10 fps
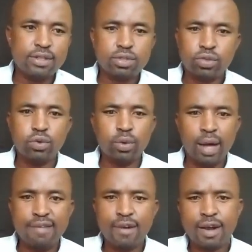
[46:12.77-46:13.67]
So
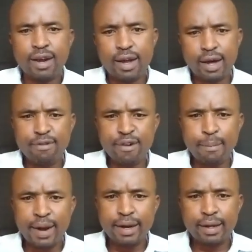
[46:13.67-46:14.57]
having a
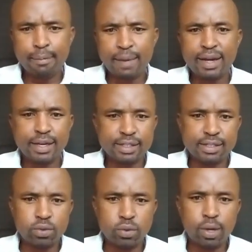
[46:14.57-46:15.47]
vibrant market
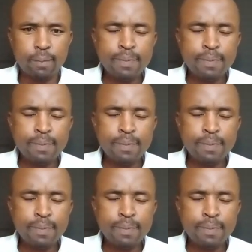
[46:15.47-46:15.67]
is good.